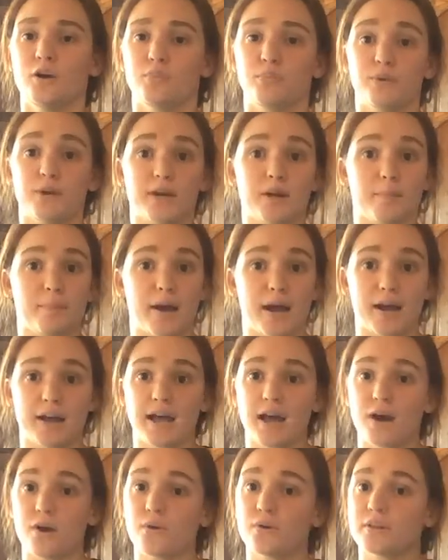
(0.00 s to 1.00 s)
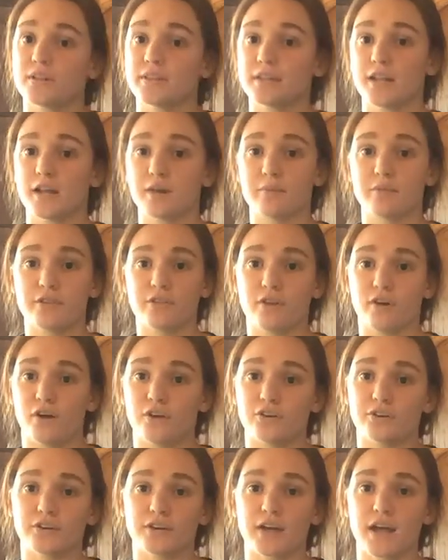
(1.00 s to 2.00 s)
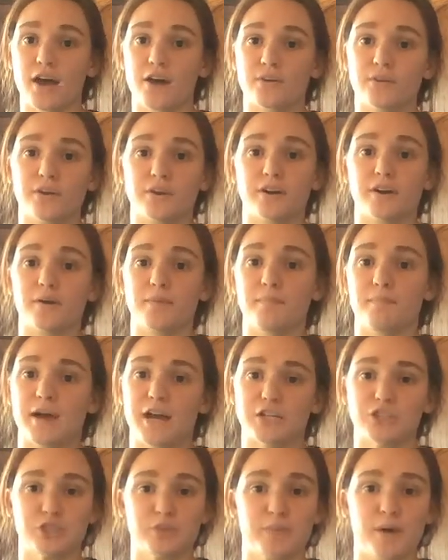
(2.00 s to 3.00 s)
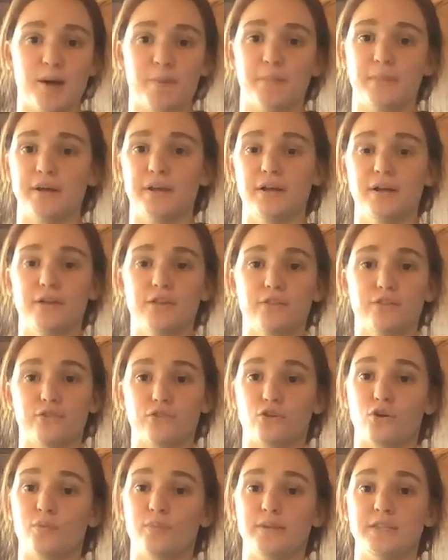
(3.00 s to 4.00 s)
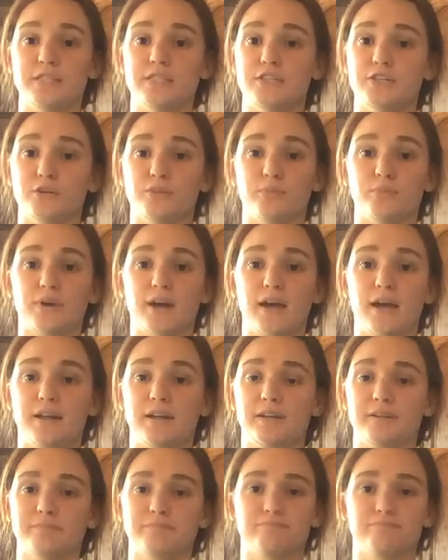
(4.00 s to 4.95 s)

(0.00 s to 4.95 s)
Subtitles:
bring it back out, let them thaw on your counter, mash them up, throw them into your bread.